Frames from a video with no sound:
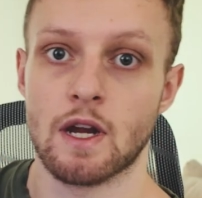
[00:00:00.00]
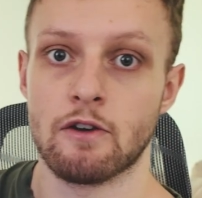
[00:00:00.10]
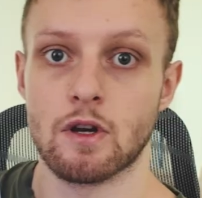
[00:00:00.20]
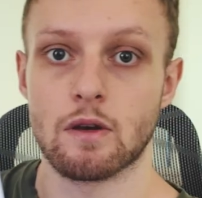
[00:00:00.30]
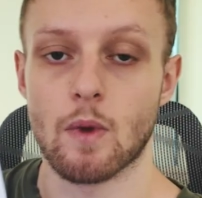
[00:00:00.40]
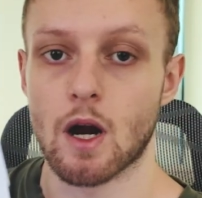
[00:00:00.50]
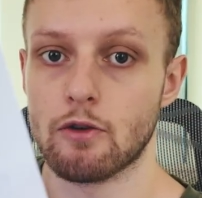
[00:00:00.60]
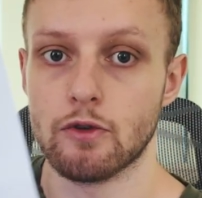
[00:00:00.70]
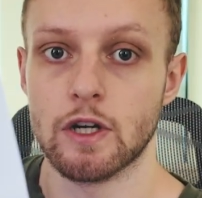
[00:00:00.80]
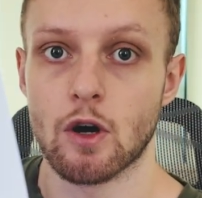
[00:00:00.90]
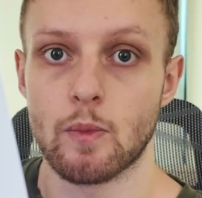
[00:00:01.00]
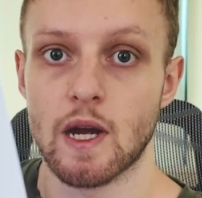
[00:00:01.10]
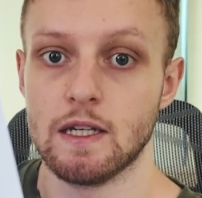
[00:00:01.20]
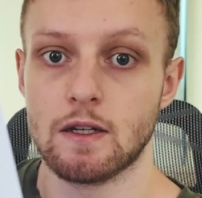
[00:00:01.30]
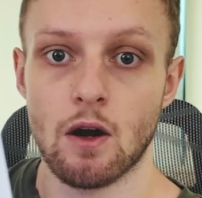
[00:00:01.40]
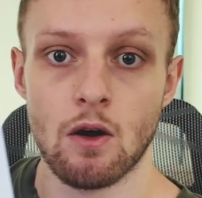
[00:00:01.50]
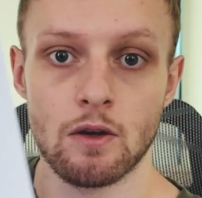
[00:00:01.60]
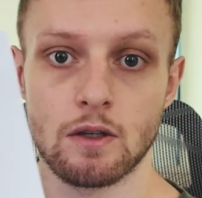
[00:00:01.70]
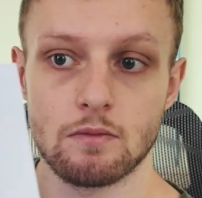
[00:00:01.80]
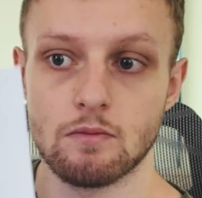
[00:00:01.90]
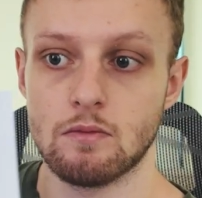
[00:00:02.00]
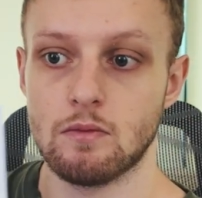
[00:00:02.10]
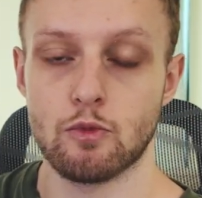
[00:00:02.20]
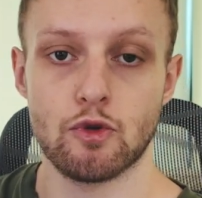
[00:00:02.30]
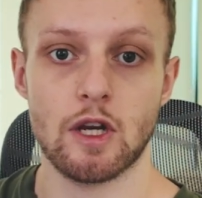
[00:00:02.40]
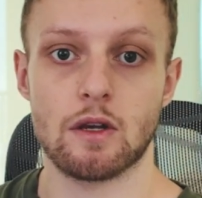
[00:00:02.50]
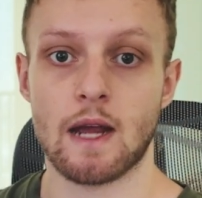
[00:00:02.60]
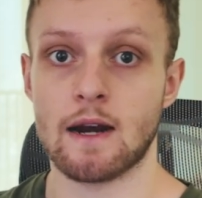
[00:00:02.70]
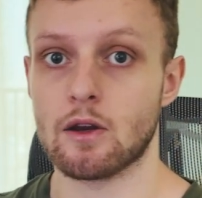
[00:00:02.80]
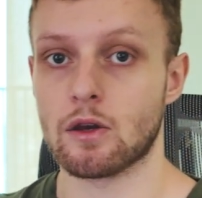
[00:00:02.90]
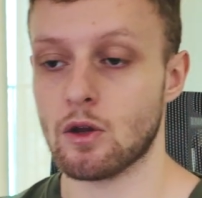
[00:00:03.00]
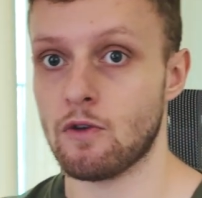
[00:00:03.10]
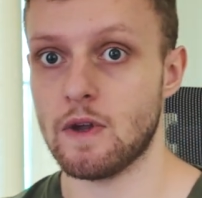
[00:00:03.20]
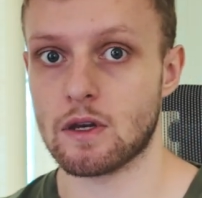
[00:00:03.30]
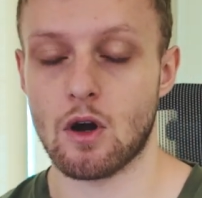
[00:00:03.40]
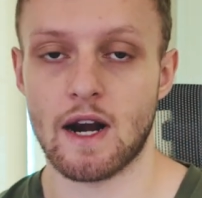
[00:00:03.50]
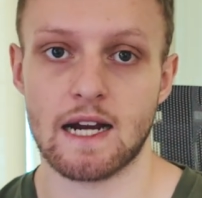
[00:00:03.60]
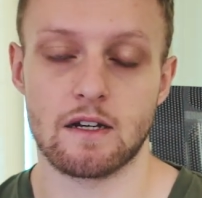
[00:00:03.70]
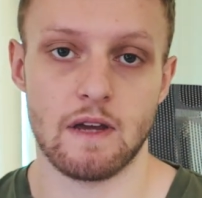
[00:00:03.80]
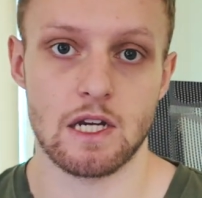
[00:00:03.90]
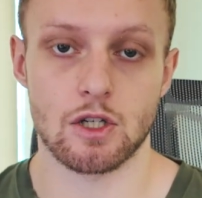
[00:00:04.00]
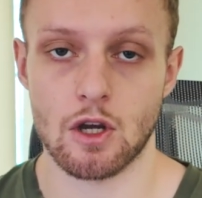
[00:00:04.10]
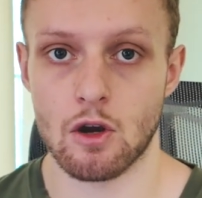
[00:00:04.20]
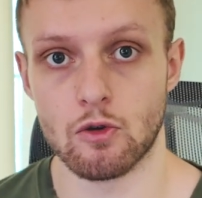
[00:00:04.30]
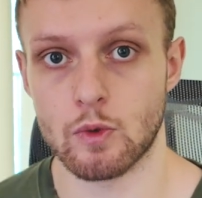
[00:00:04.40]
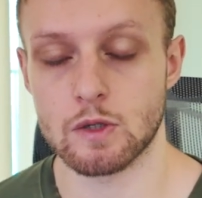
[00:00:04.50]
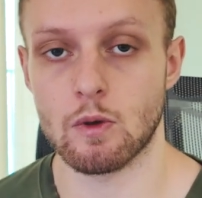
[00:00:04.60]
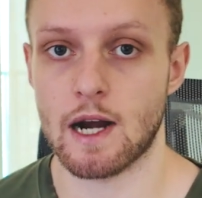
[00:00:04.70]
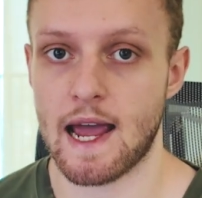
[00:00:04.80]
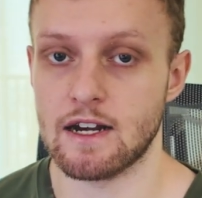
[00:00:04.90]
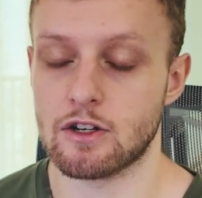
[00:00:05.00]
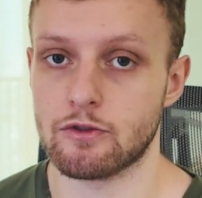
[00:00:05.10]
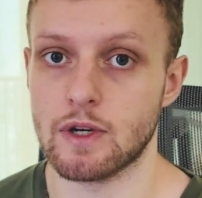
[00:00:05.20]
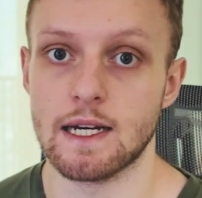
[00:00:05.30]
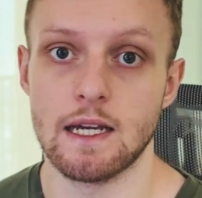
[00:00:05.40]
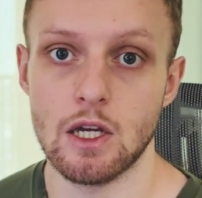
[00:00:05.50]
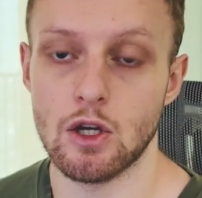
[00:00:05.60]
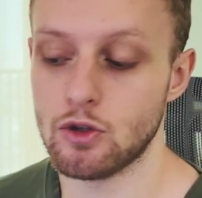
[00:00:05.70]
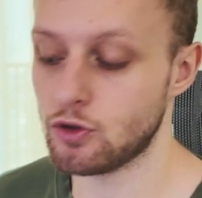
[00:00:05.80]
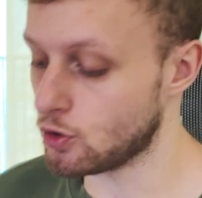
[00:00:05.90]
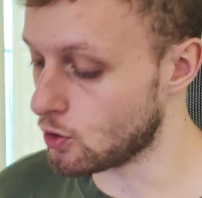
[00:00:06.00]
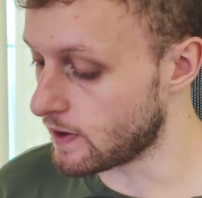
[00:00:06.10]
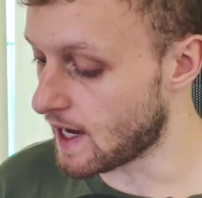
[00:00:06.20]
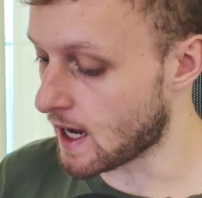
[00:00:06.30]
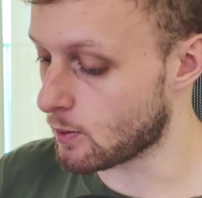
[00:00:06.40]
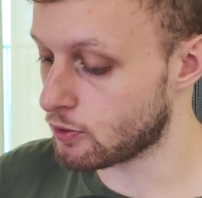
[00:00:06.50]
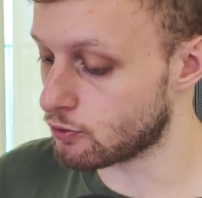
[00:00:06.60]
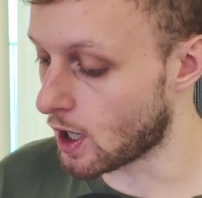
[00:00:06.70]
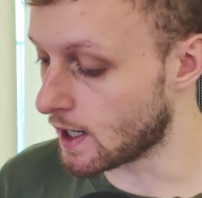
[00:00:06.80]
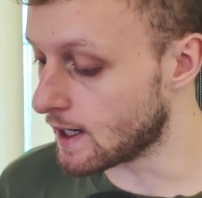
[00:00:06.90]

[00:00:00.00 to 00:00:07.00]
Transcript: here is my RedotPay card. Pretty standard stuff. It's got an activation code, which we're going to enter in to the app right